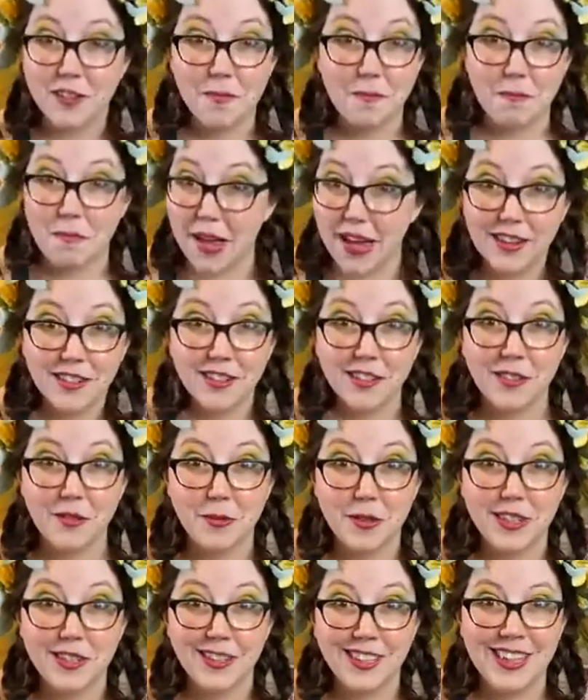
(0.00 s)
Back to the
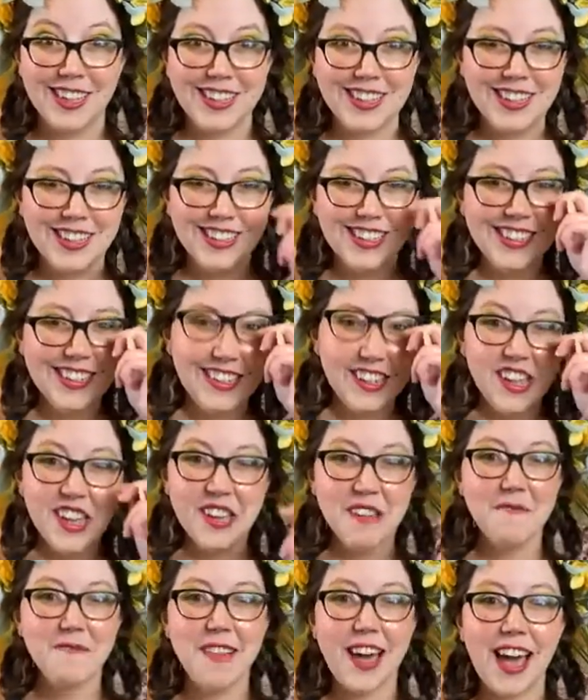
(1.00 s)
wheel,
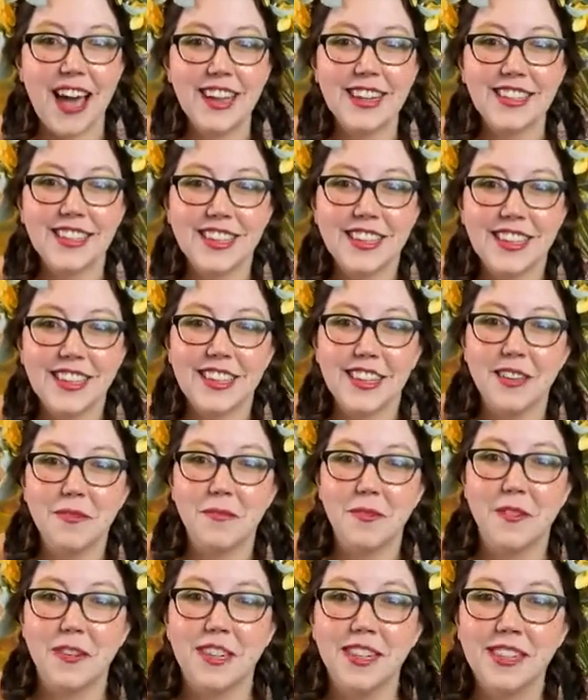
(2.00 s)
back to the clay
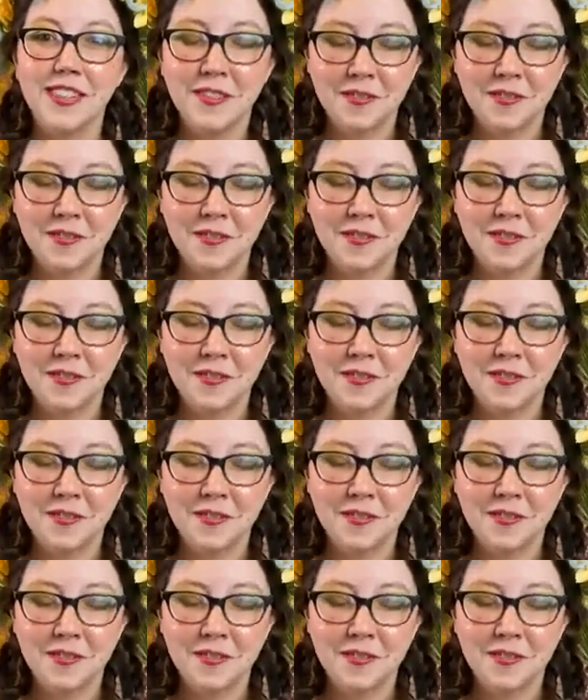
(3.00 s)
board.